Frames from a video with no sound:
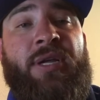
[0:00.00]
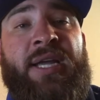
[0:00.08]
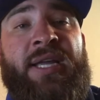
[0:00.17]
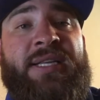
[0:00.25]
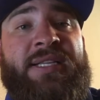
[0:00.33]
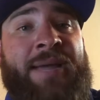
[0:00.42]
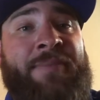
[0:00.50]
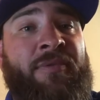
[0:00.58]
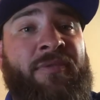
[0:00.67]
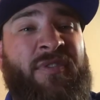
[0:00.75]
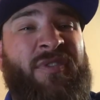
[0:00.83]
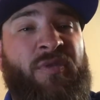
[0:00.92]
any type
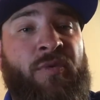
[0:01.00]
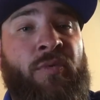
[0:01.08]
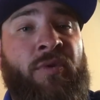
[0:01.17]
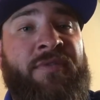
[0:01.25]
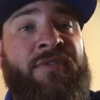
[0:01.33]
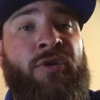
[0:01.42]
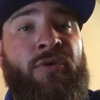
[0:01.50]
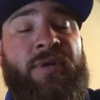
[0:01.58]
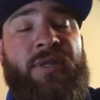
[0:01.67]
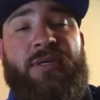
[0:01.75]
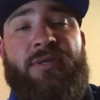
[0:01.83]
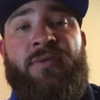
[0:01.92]
of review
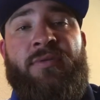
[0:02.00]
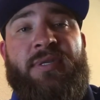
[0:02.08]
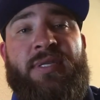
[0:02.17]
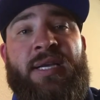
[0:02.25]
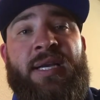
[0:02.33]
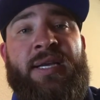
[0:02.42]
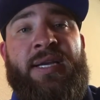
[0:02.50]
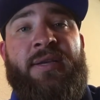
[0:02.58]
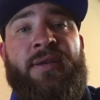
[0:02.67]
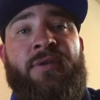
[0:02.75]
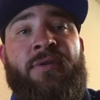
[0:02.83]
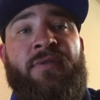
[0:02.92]
with the students that I need to
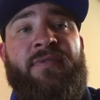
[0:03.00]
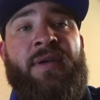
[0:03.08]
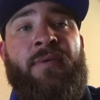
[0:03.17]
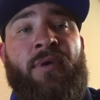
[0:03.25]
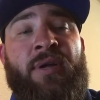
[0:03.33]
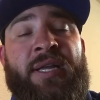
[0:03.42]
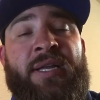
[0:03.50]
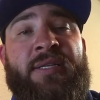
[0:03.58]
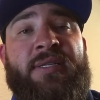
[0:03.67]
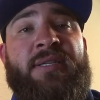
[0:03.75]
do if they weren't getting